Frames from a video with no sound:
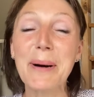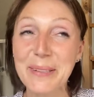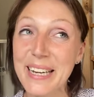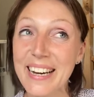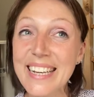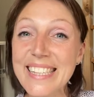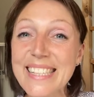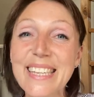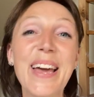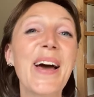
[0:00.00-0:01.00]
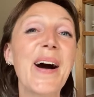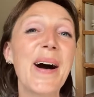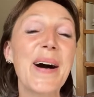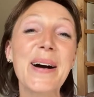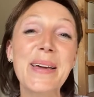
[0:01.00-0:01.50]
Podcast.
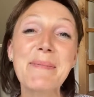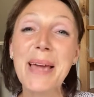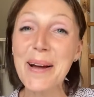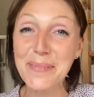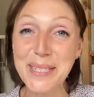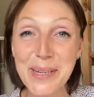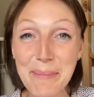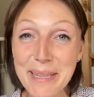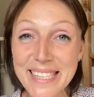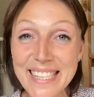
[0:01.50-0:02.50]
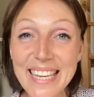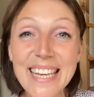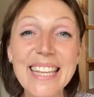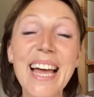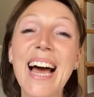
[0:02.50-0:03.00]
I'm Catherine
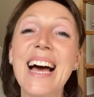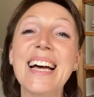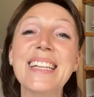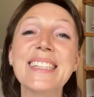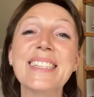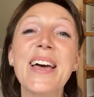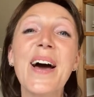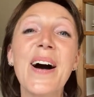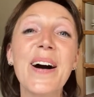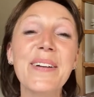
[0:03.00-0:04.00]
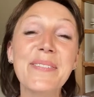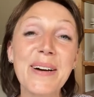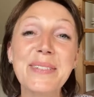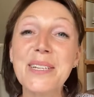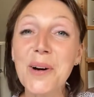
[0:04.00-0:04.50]
Tomlinson and I
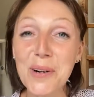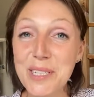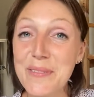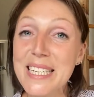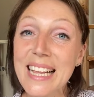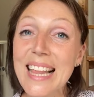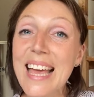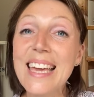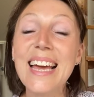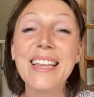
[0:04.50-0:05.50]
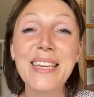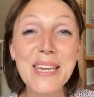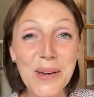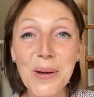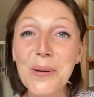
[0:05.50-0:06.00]
founded Oxford Clay, an
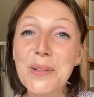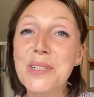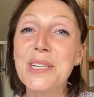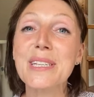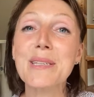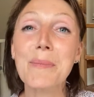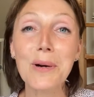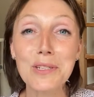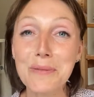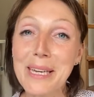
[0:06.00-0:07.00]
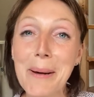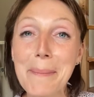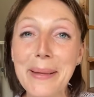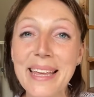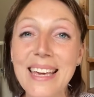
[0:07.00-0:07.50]
eco-conscious pottery
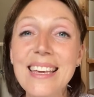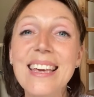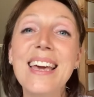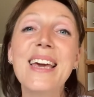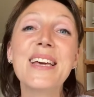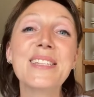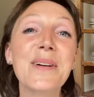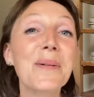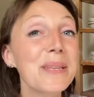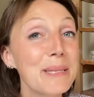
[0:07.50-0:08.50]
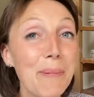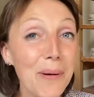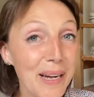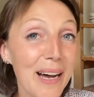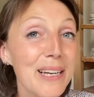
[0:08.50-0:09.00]
company. So on this
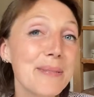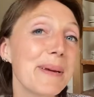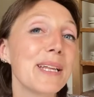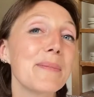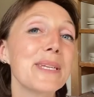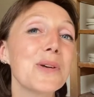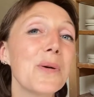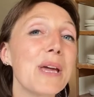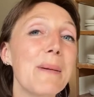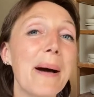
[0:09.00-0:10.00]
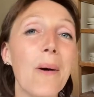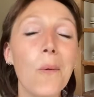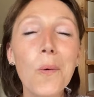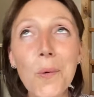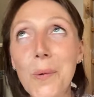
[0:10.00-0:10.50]
podcast, we're going to be talking about
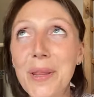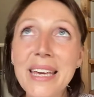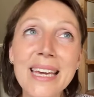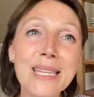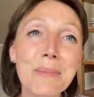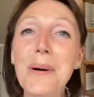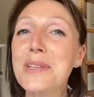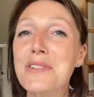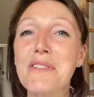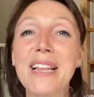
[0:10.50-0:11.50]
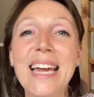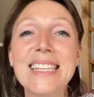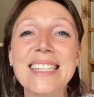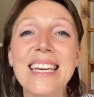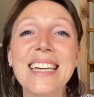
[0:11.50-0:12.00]
all things pottery
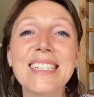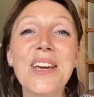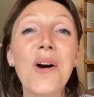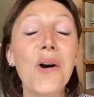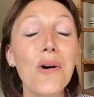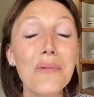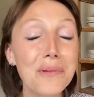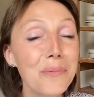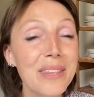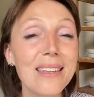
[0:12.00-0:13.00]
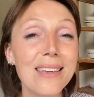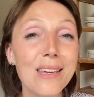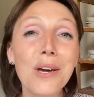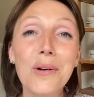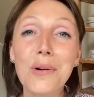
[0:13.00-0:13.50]
related, often with an
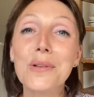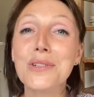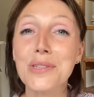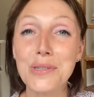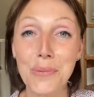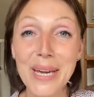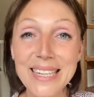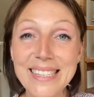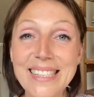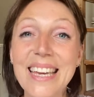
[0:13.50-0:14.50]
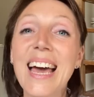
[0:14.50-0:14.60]
eco-conscious twist,